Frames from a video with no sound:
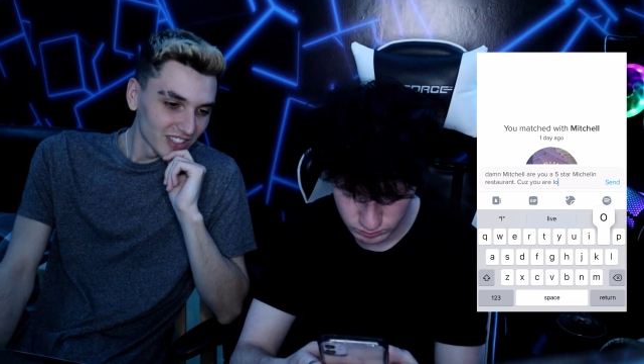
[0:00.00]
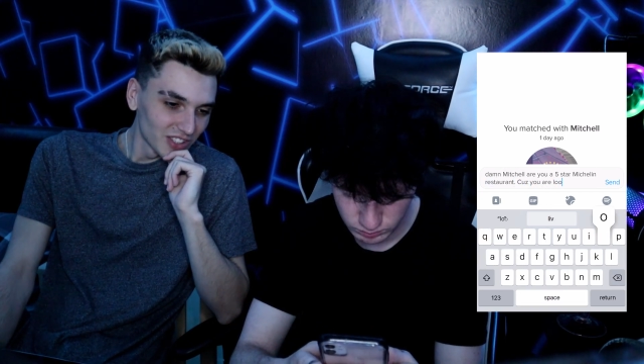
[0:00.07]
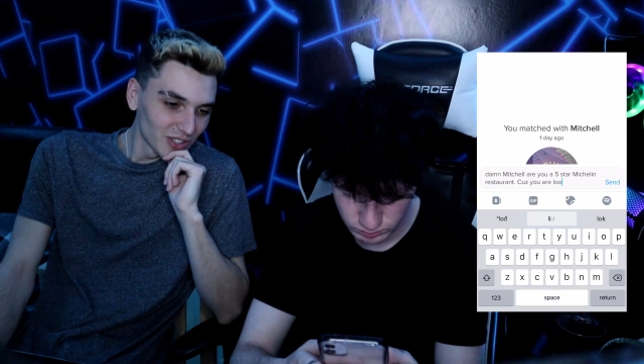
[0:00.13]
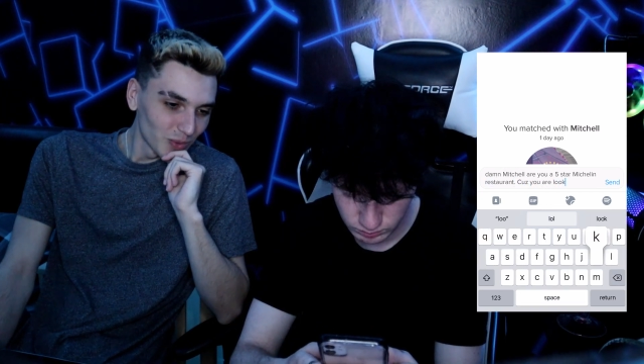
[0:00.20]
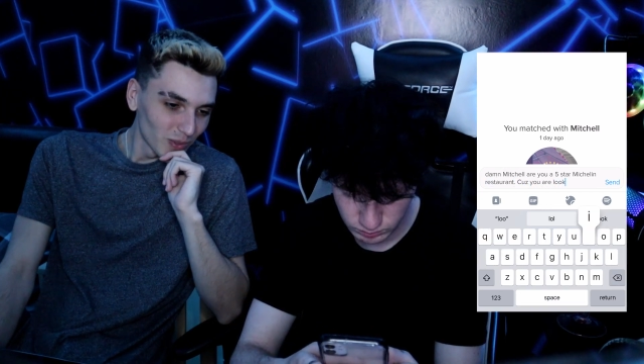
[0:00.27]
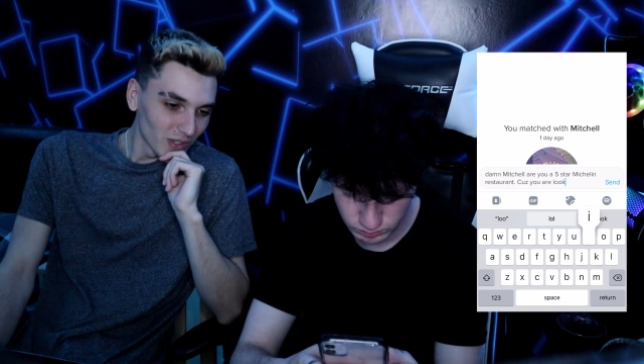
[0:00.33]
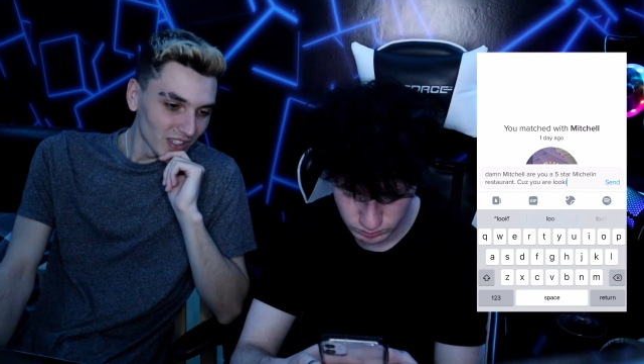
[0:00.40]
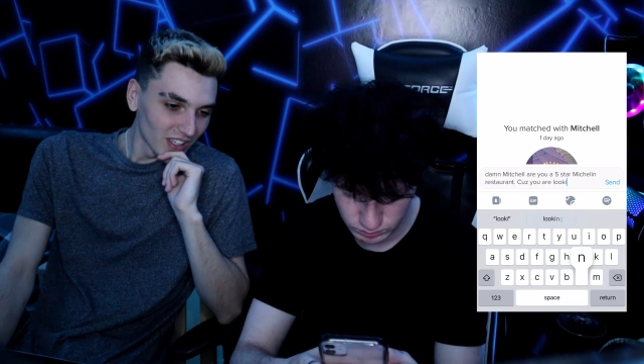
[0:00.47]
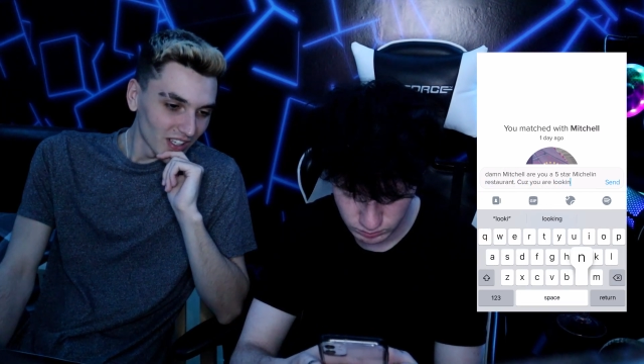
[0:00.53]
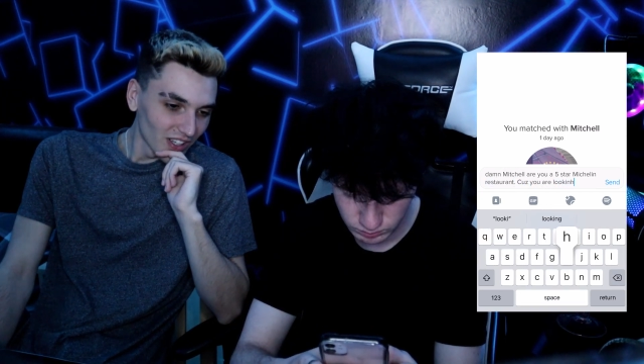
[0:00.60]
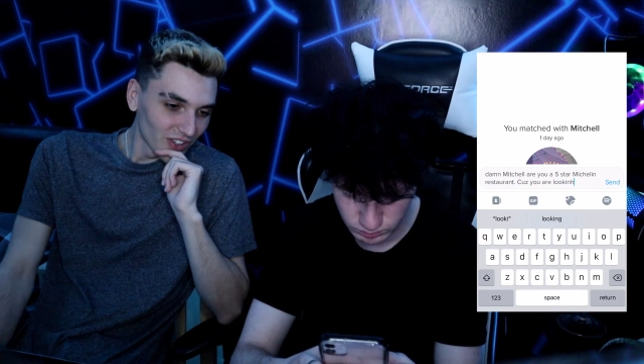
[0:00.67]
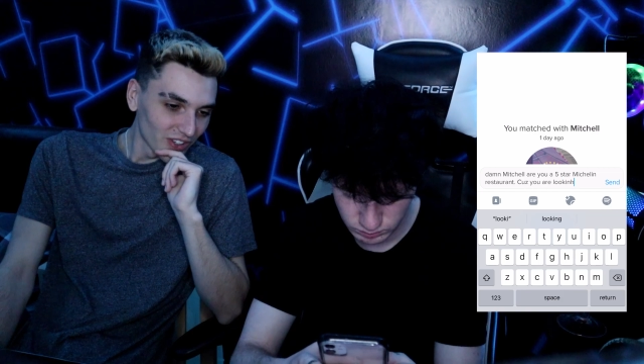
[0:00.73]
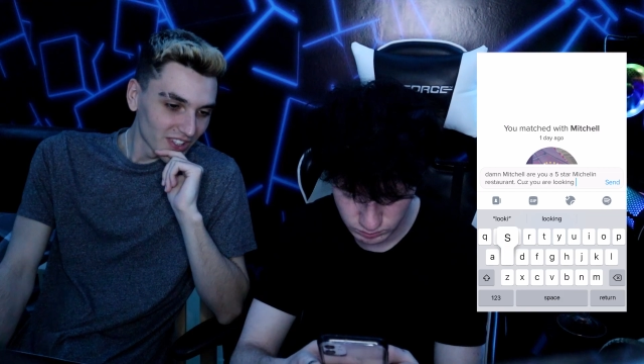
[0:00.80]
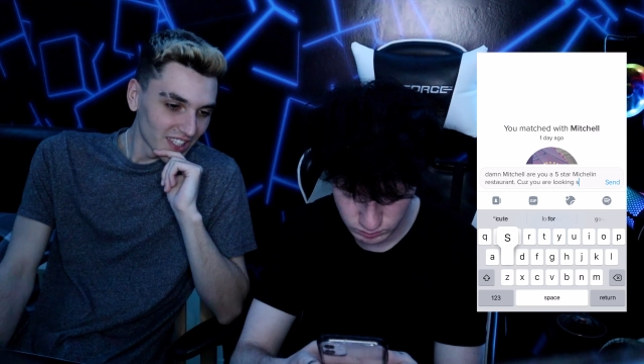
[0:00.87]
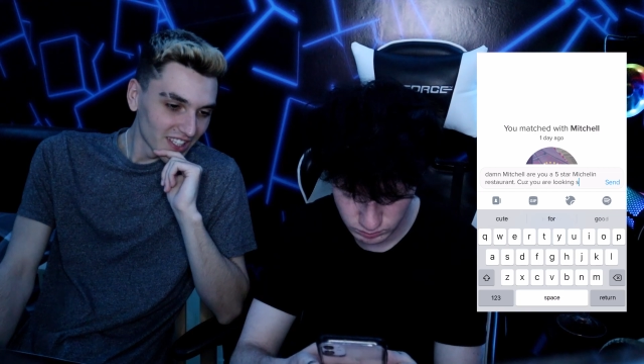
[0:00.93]
You are
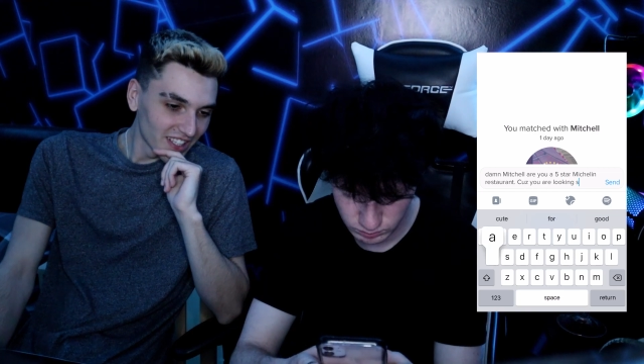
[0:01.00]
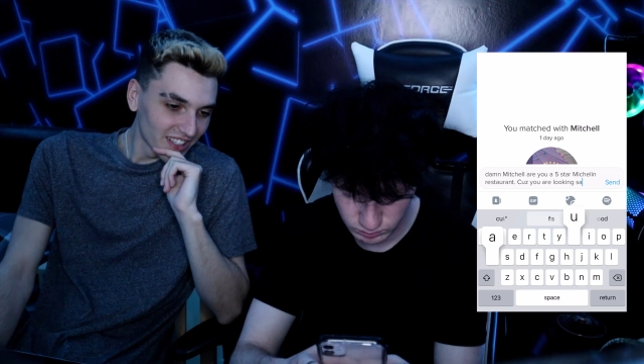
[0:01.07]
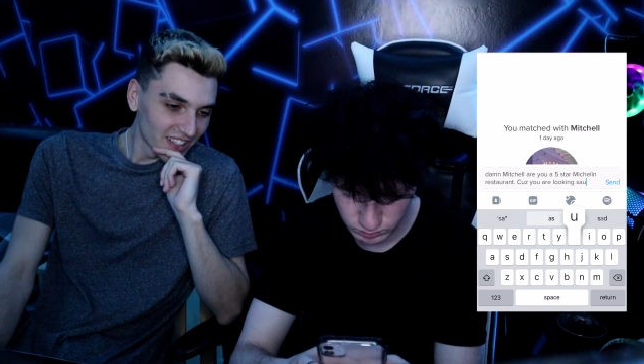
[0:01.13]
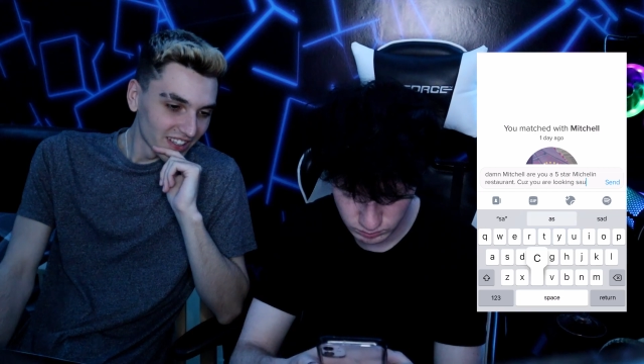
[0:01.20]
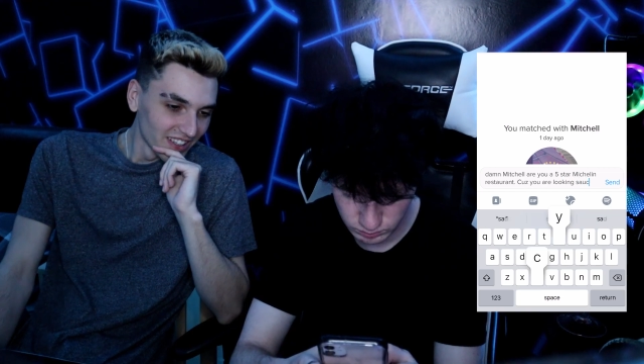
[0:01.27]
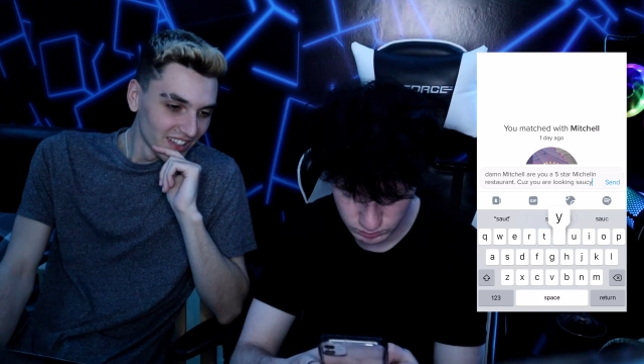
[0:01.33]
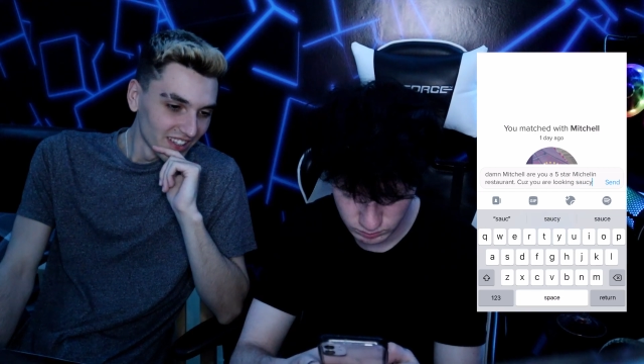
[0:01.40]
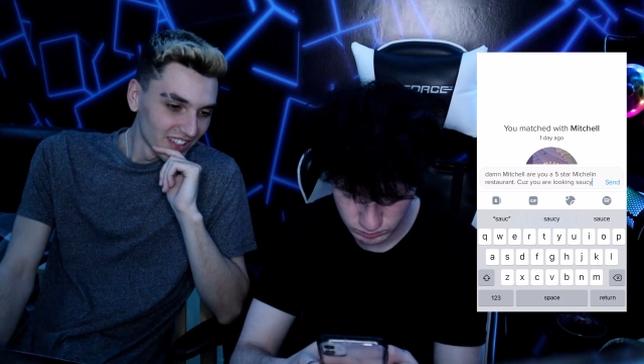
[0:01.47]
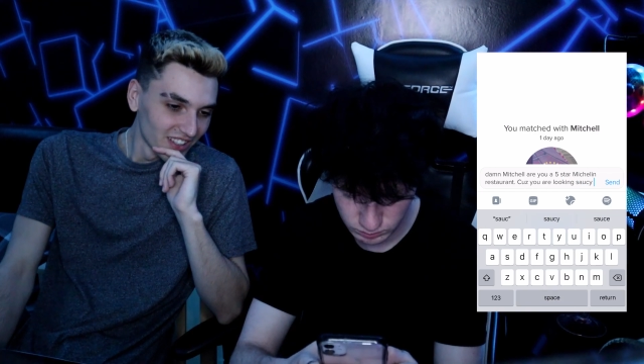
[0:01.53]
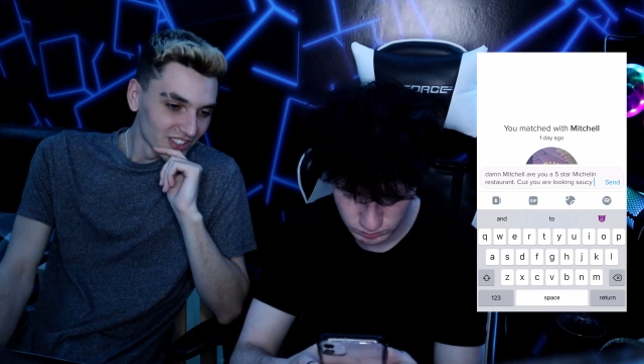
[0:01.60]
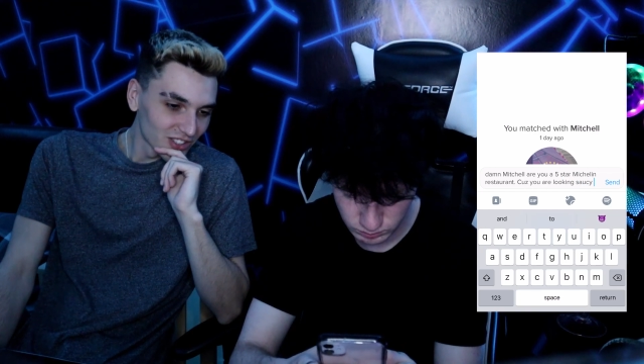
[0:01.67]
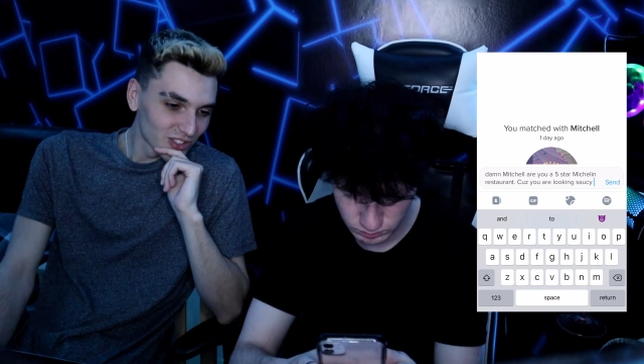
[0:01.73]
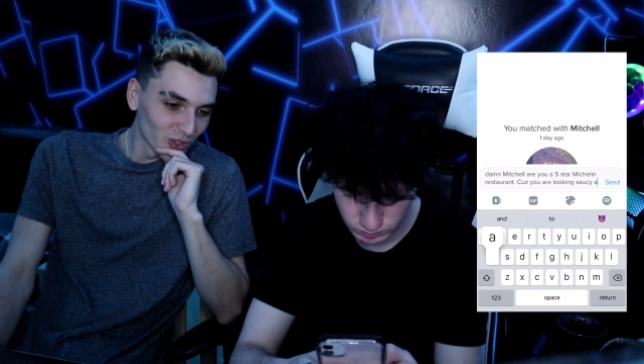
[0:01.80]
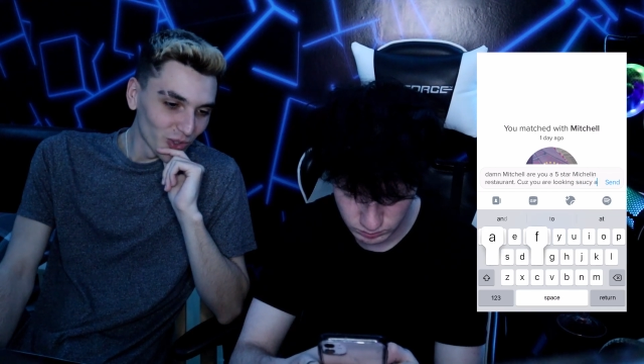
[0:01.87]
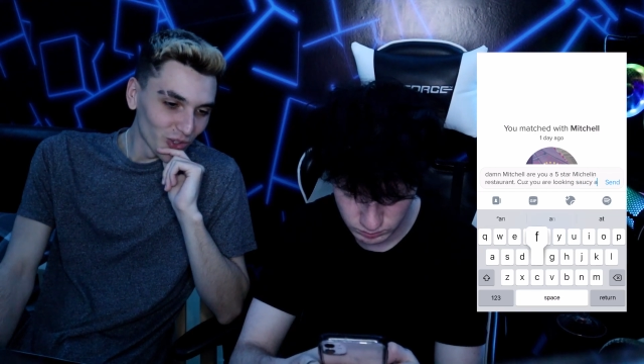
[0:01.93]
looking
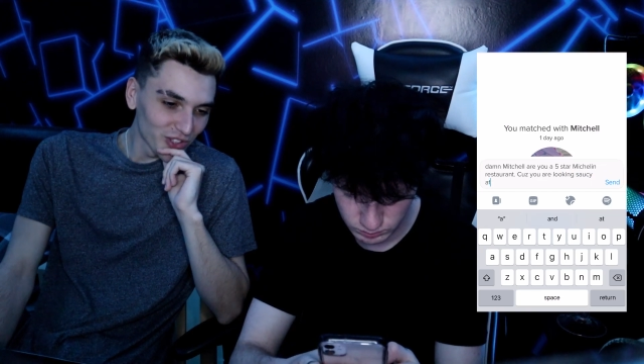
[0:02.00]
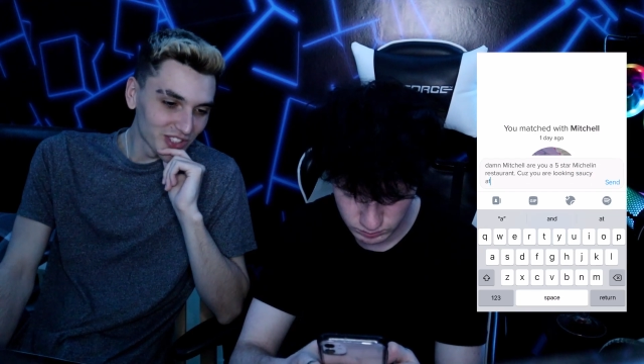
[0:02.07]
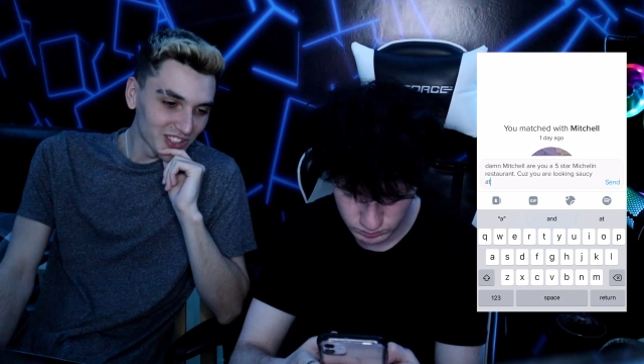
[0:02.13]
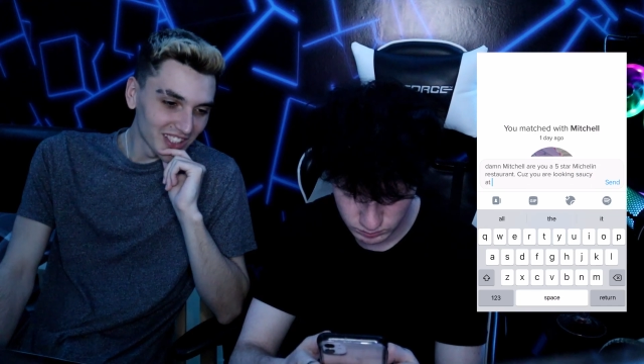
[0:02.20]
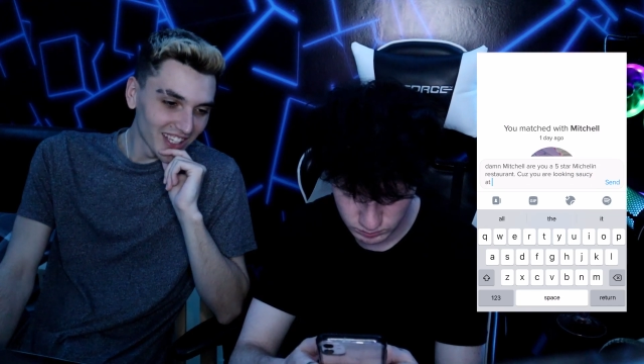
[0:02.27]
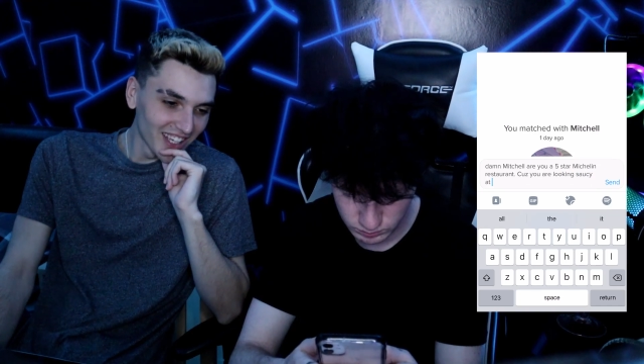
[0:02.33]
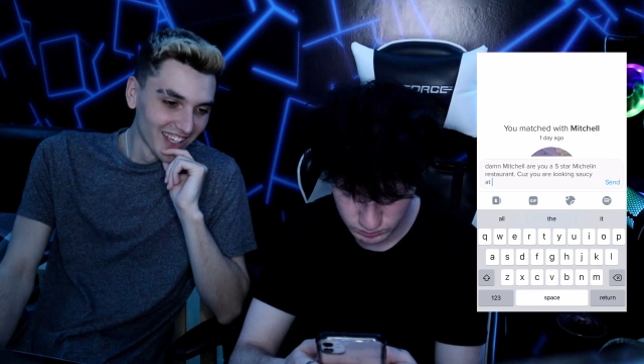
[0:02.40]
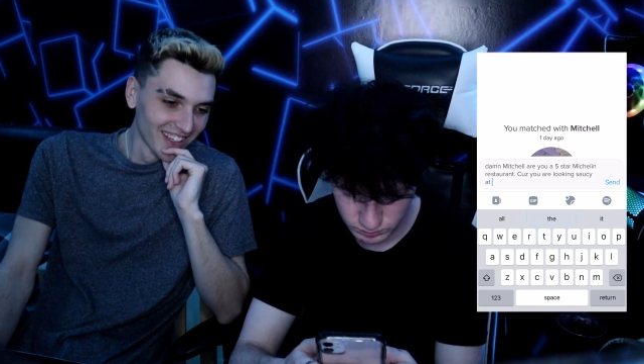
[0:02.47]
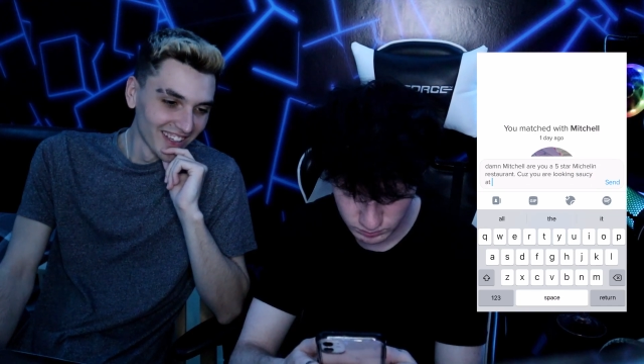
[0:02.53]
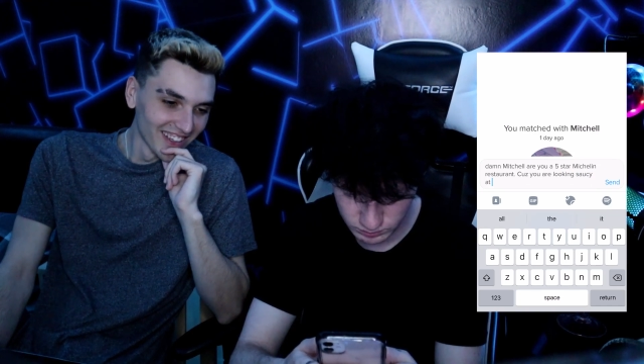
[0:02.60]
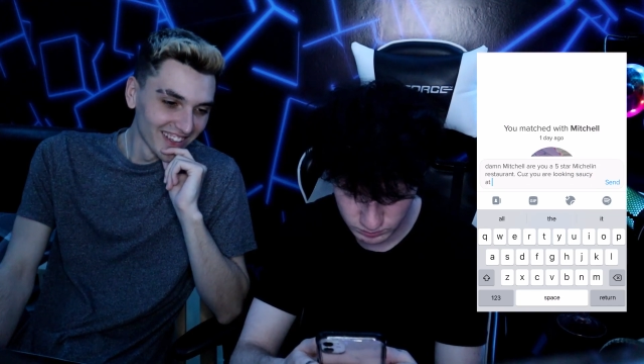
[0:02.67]
saucy.